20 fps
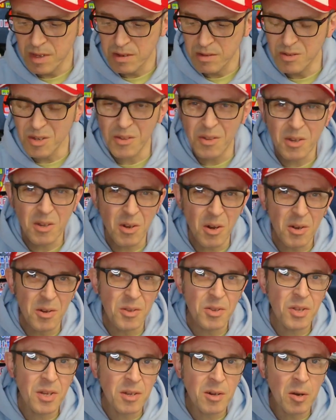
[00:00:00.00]
Not the kind
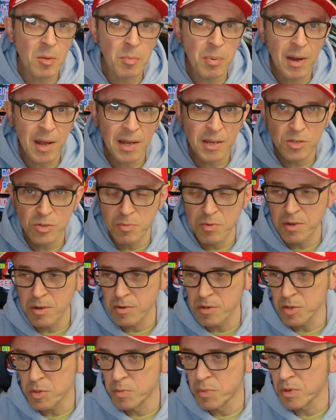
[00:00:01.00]
of thing I'd play, to be
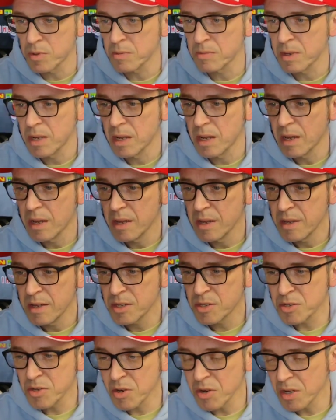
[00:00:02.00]
honest, but
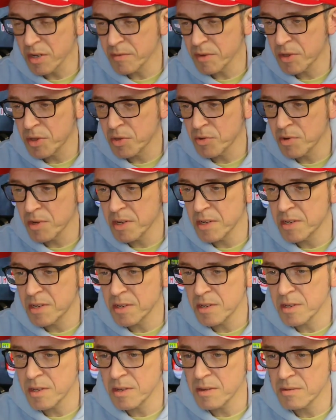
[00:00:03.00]
it's kind of a
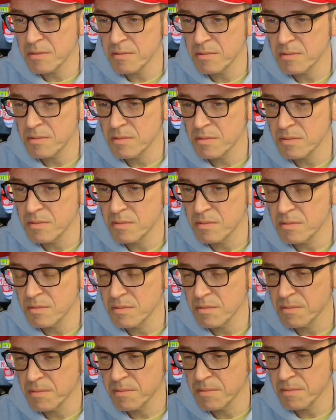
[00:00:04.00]
3D.
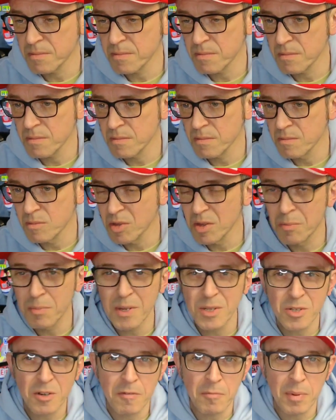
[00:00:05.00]
Well, the
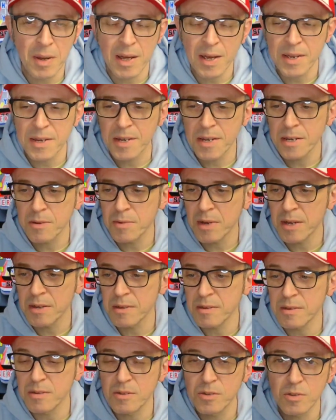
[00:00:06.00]
bit I've played
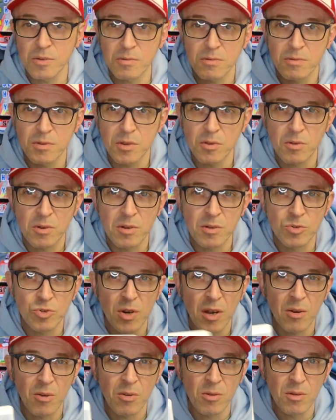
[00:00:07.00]
anyway, you
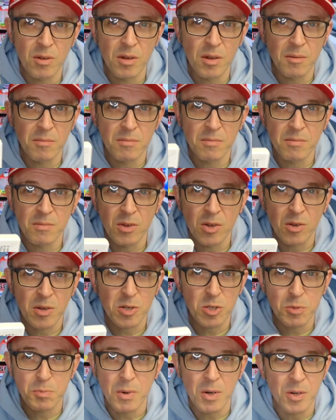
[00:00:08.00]
control like a
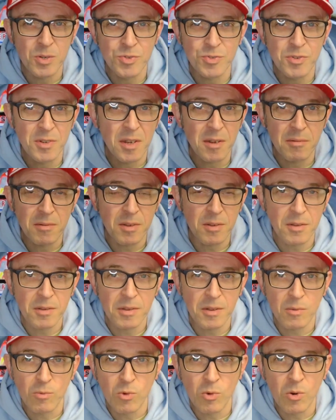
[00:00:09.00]
spider, and
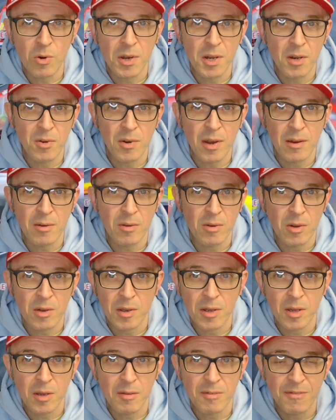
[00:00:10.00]
you're walking around
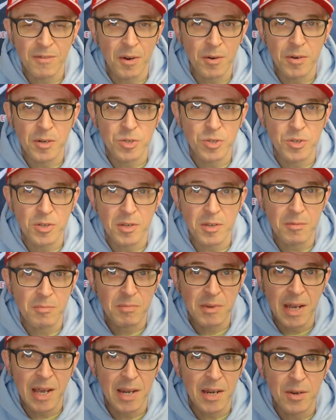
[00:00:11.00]
like a forest and you're
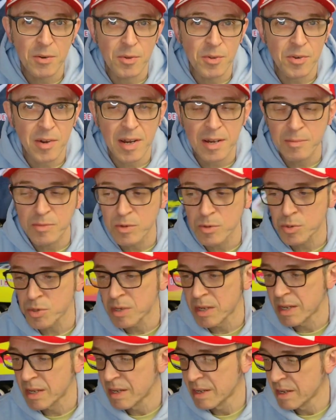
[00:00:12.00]
killing other animals.
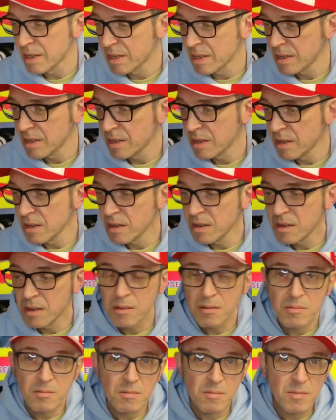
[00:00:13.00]

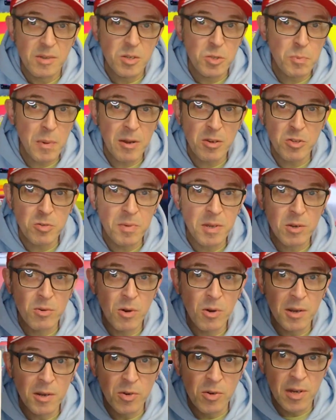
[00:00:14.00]
It's supposed to be
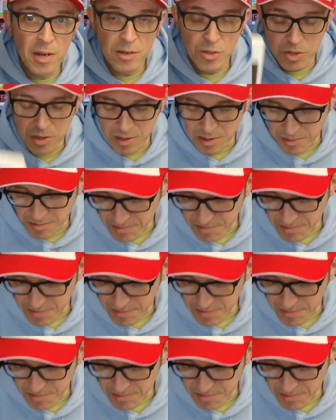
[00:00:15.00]
quite good actually,